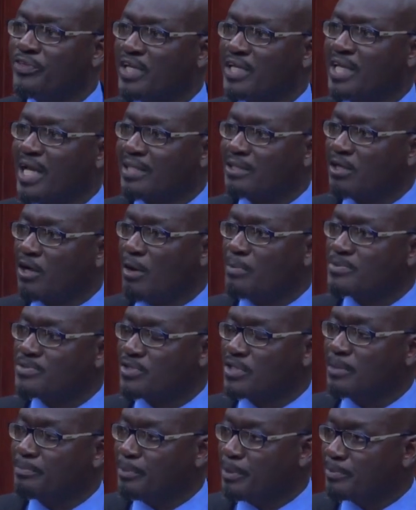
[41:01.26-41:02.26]
thing that comes
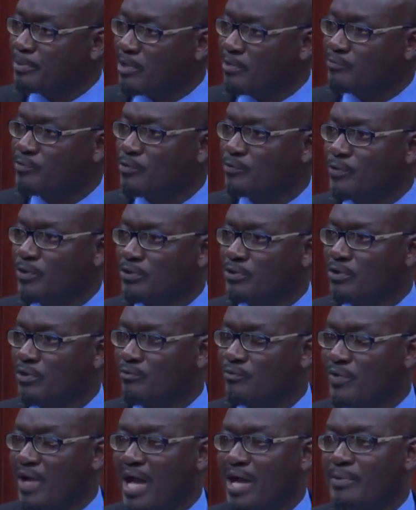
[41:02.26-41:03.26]
to the people of Vieux Fort
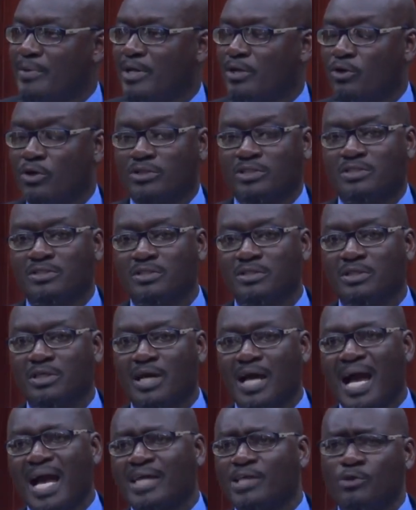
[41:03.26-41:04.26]
Neuf, I will not
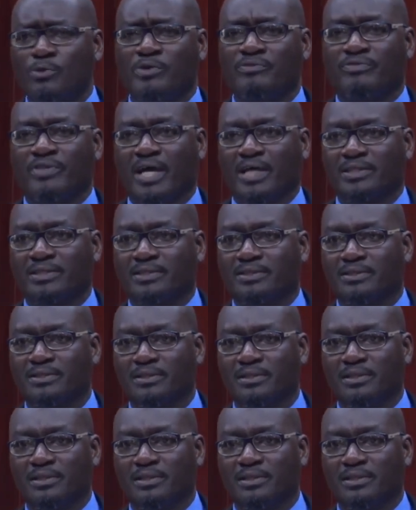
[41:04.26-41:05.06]
argue with that.